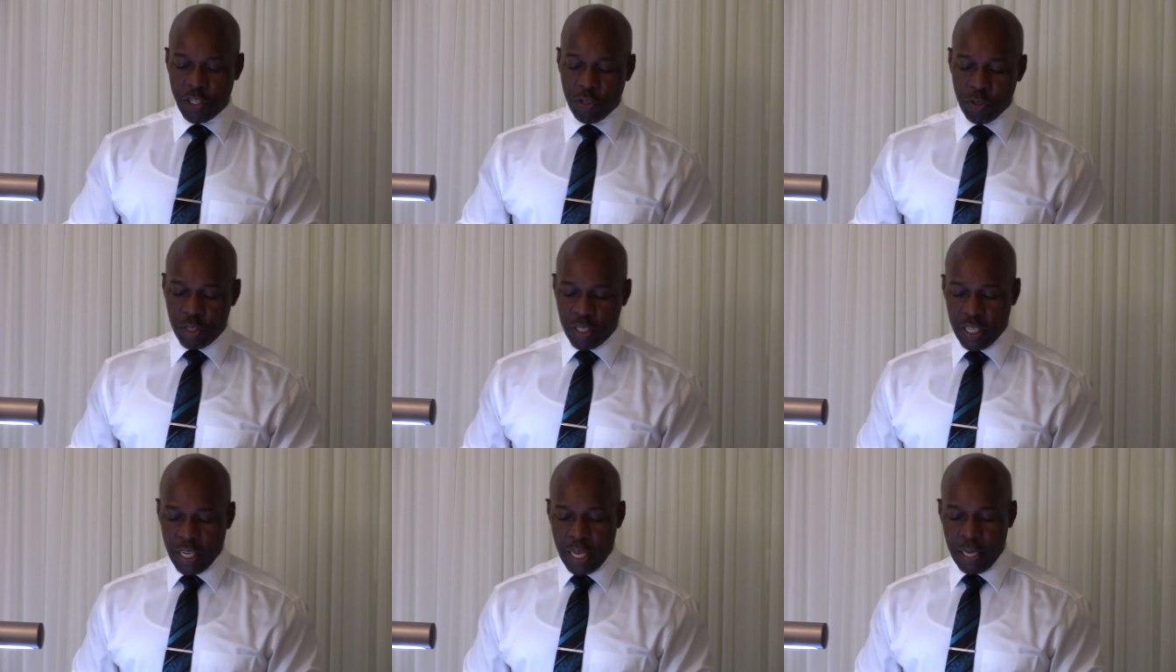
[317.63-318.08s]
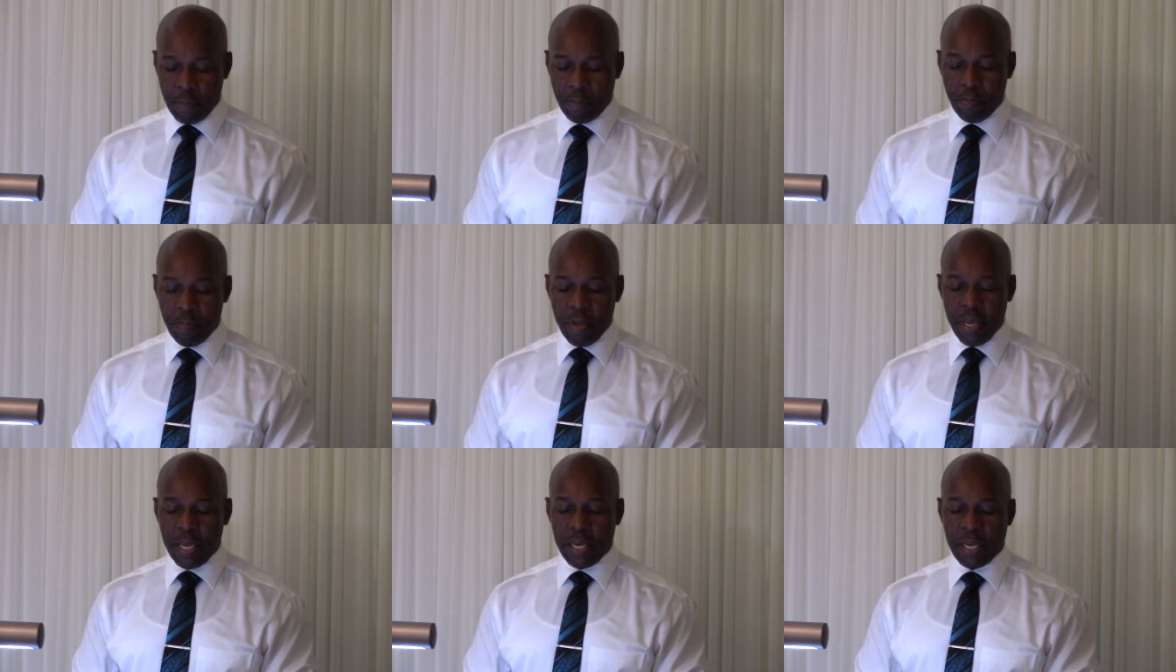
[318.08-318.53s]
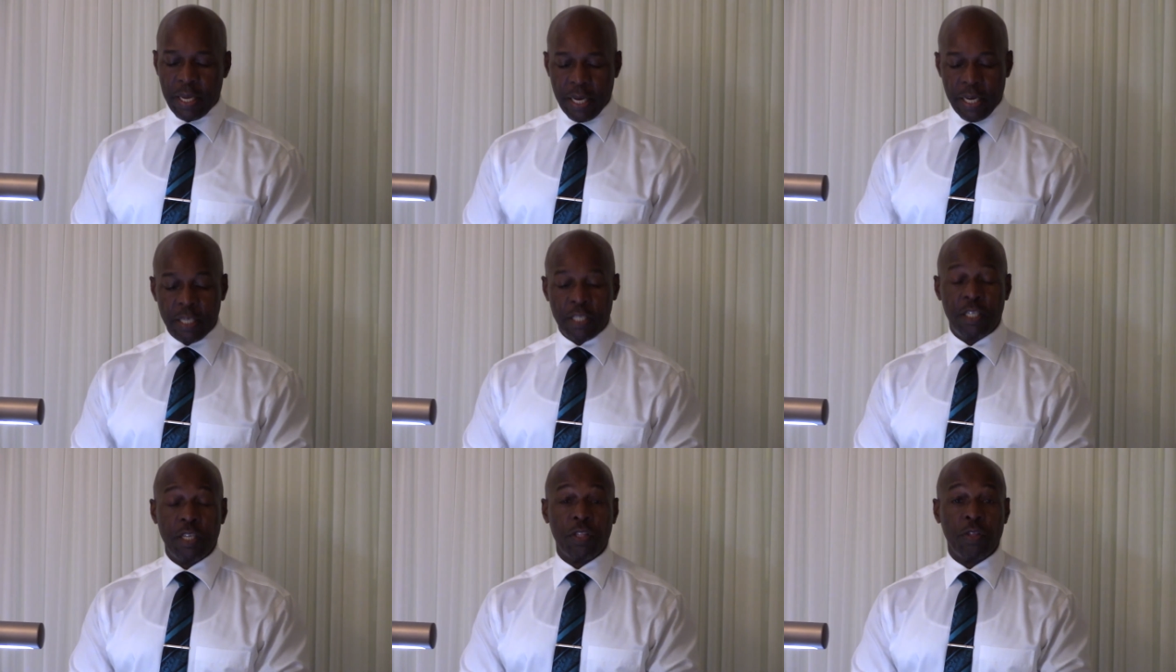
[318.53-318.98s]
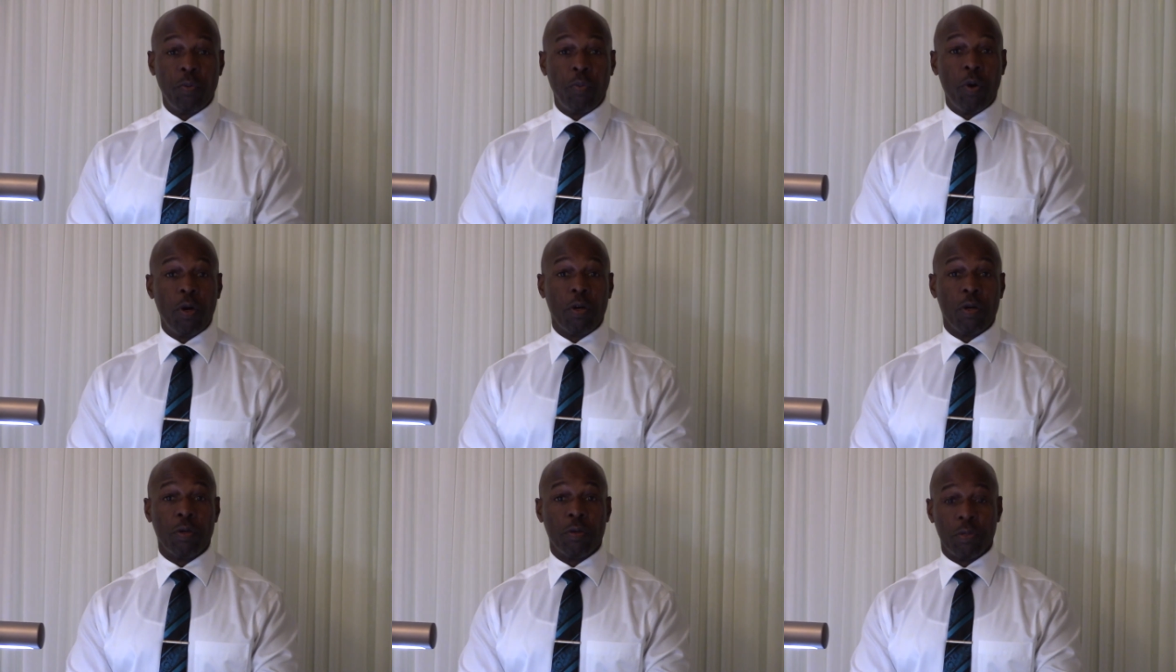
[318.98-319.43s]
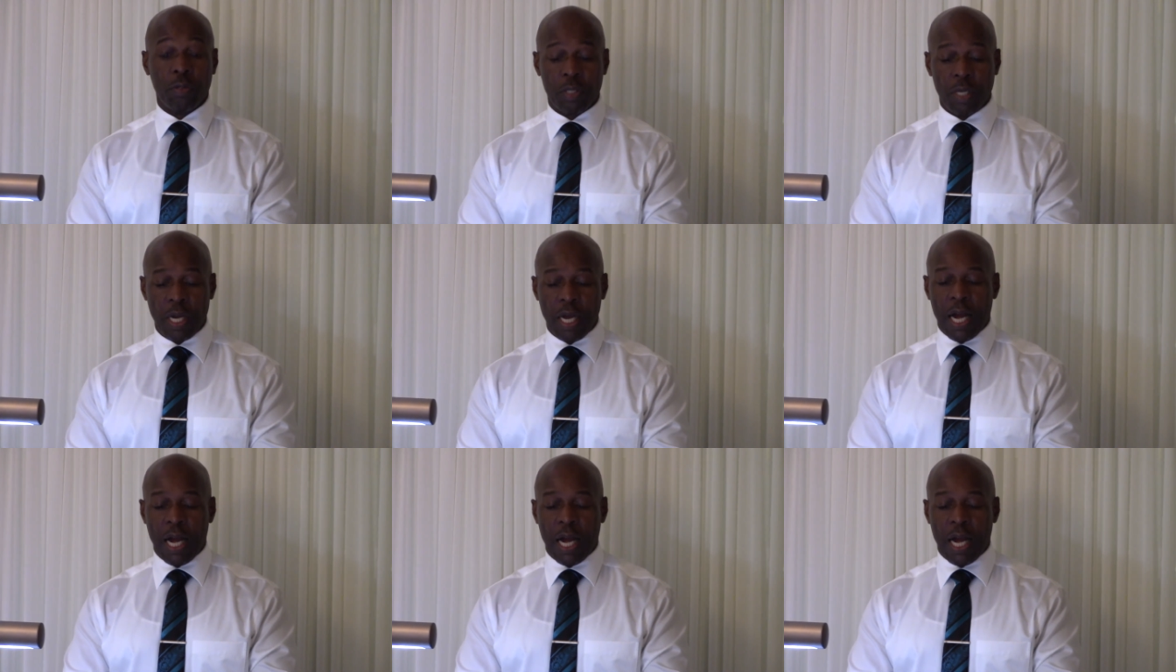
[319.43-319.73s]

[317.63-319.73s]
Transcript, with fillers: you sent me into the world,